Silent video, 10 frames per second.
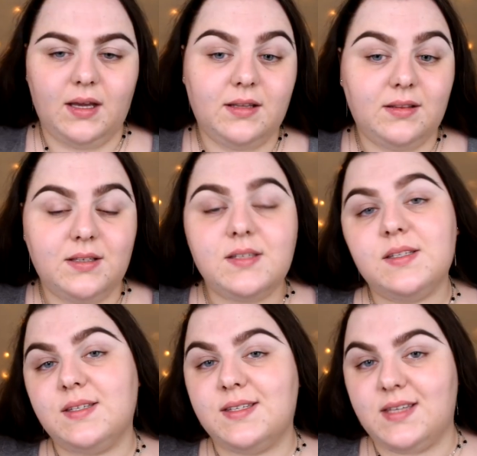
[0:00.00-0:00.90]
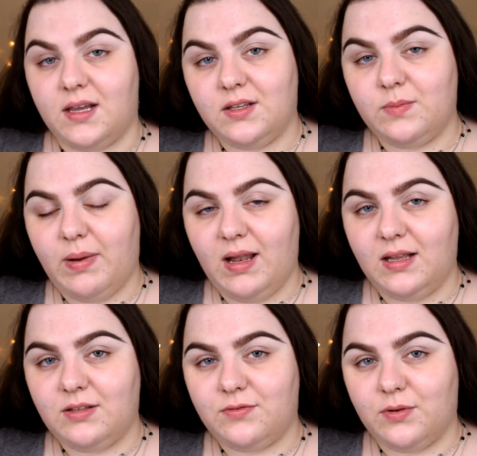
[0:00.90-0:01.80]
And this is second
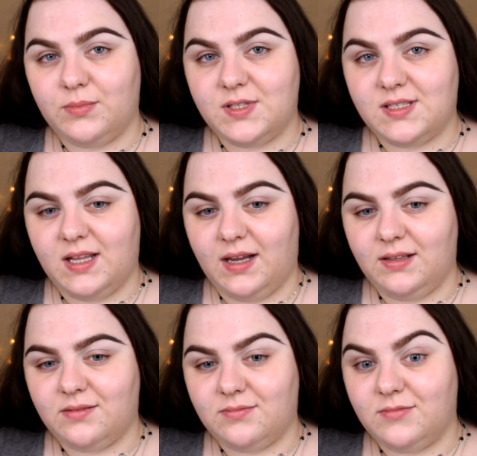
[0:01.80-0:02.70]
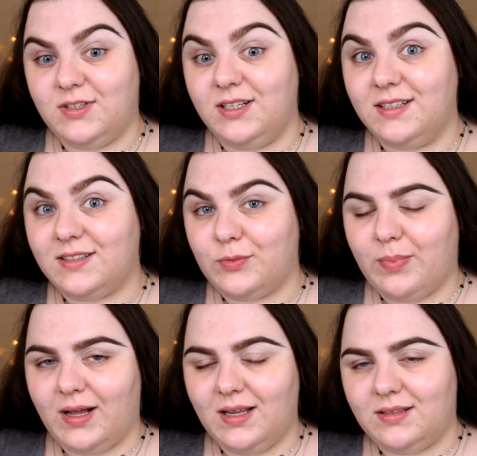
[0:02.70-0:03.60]
palette from this line, Glitter
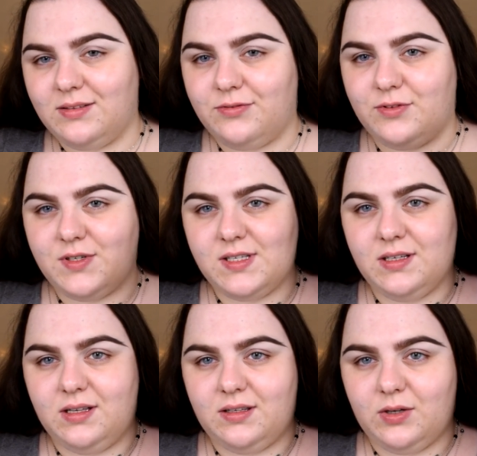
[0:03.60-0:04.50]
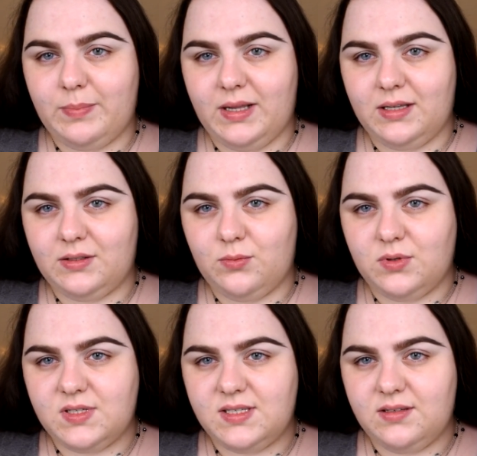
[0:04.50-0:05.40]
Palette. First Glitter Palette
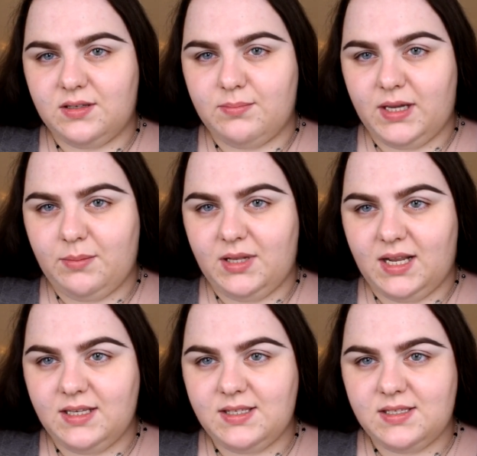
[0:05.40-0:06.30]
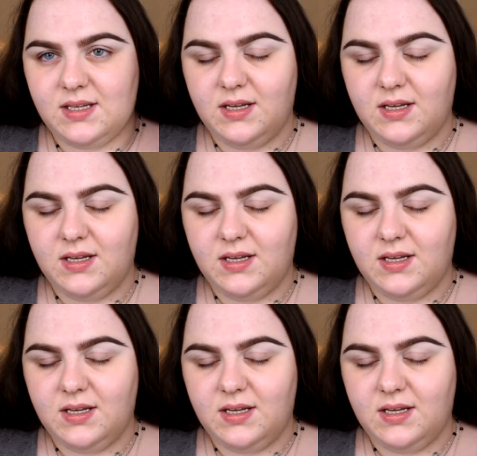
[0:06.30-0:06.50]
was Miami Lights.